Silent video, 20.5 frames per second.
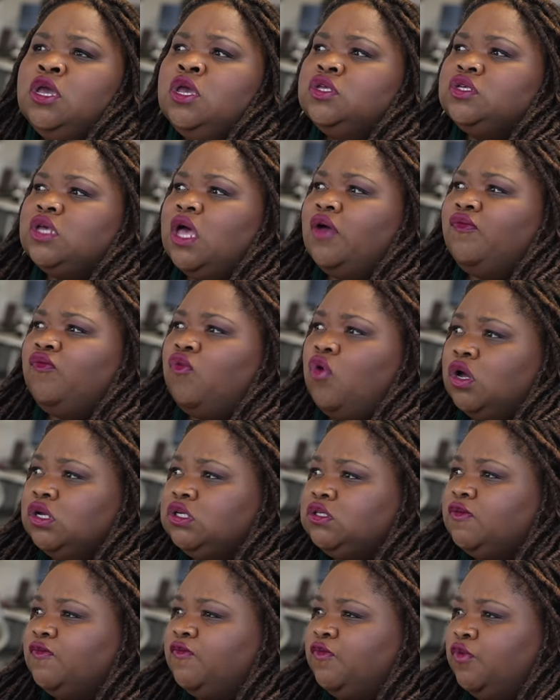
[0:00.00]
So I've
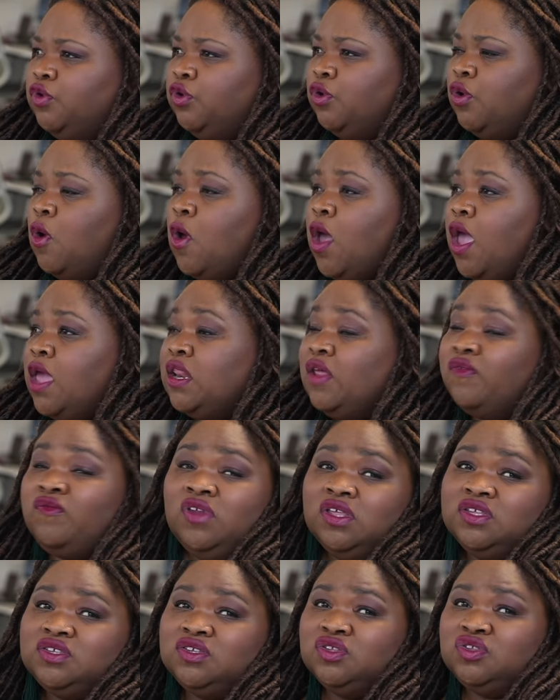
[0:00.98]
watched Vuyo and I've
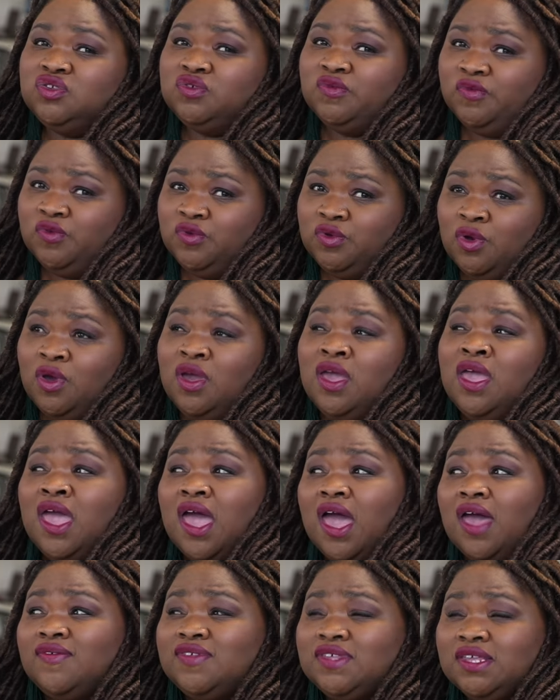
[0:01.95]
listened to Vuyo.
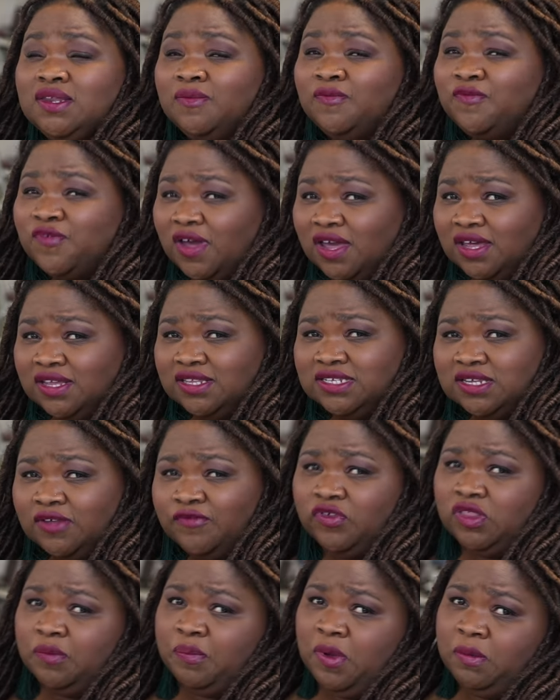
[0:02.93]
I've seen him fighting
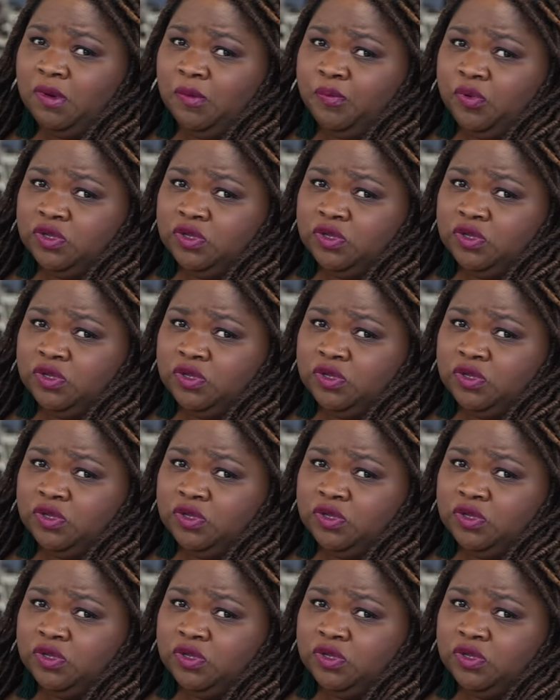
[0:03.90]
for the public